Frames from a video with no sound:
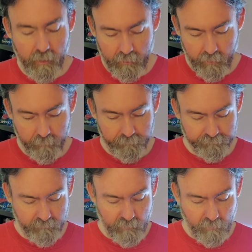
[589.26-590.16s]

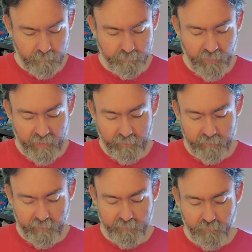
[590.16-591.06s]

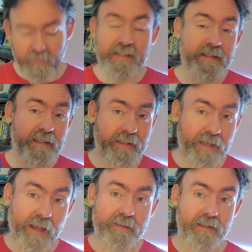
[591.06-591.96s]
The reason I
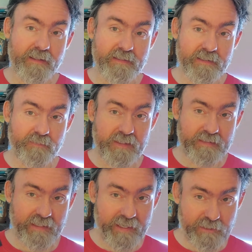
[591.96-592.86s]
got this is
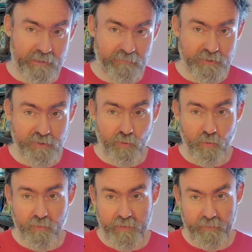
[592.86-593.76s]
because I actually have a
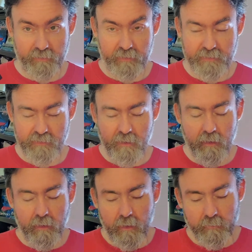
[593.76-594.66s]
story in this,
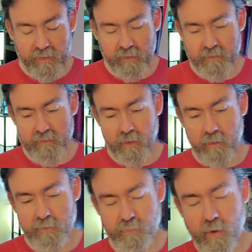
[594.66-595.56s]
Because
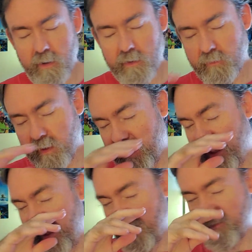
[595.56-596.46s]
I was part of, I
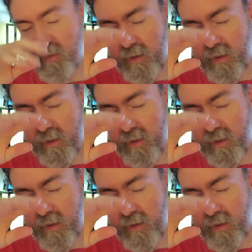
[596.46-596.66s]
am